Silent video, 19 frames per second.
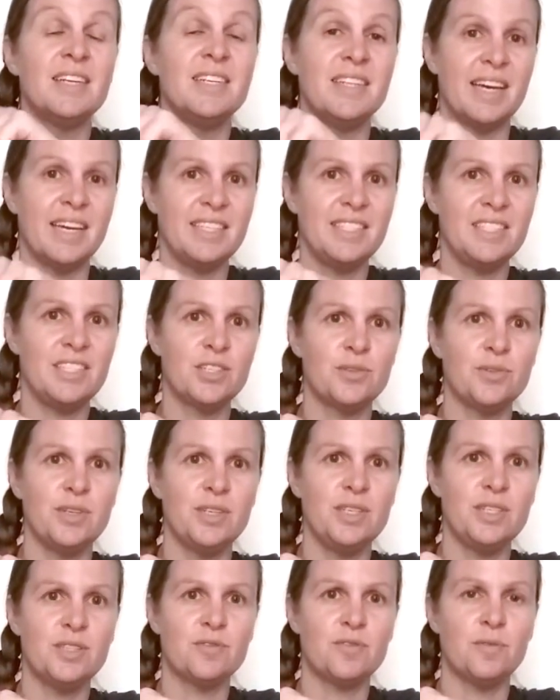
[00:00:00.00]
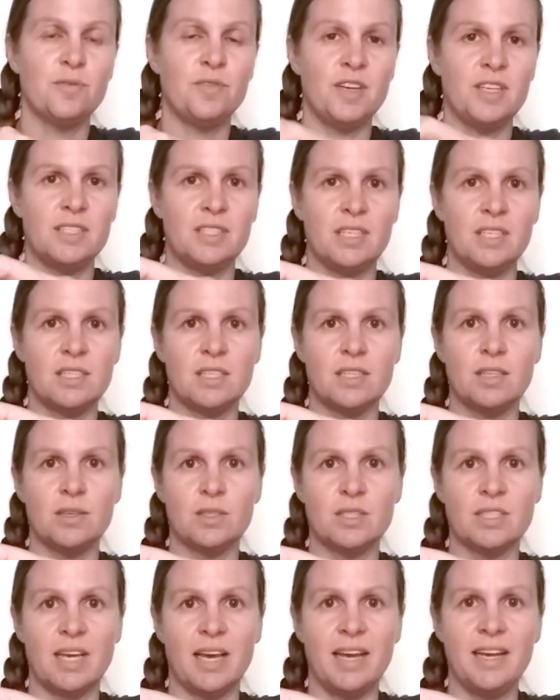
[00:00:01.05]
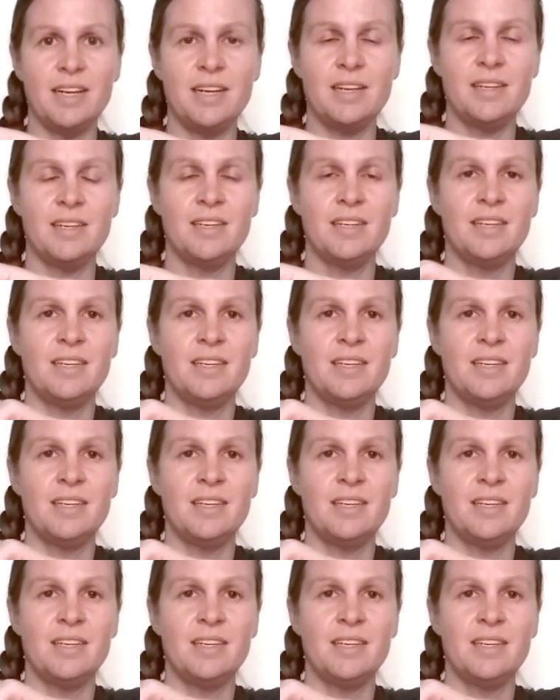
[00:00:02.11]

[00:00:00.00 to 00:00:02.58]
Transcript: 90 degrees from facing to the side